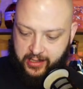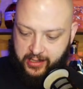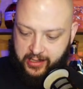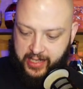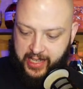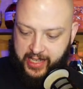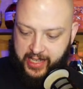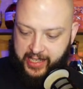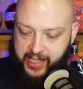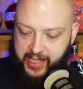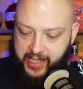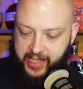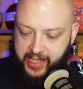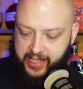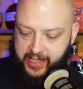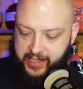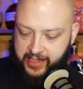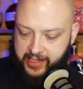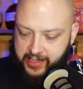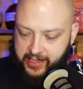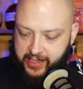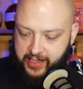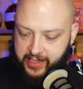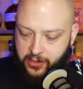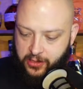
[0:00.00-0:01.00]
leggy
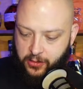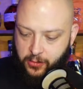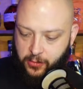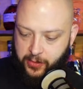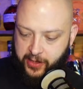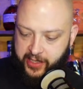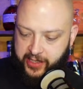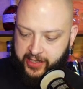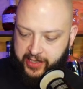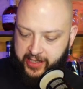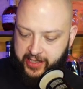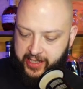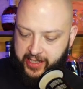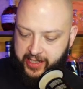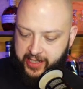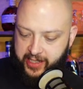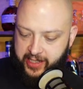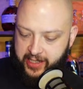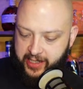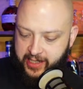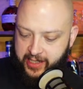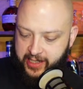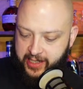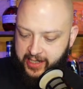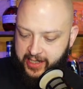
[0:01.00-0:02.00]
and oily
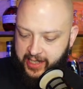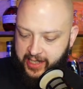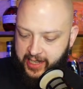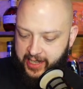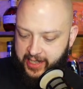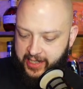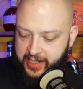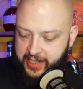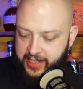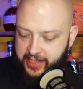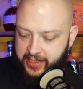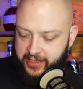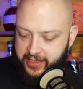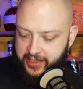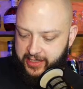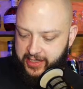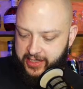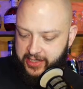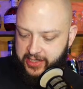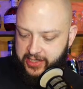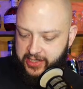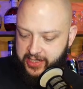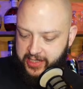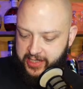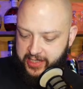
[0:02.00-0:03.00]
and
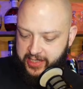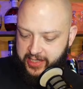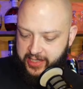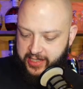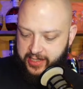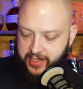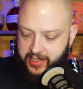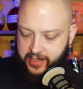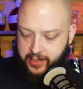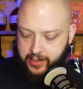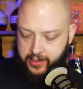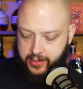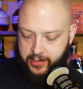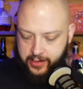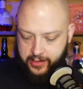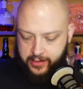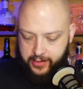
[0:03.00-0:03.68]
delicious.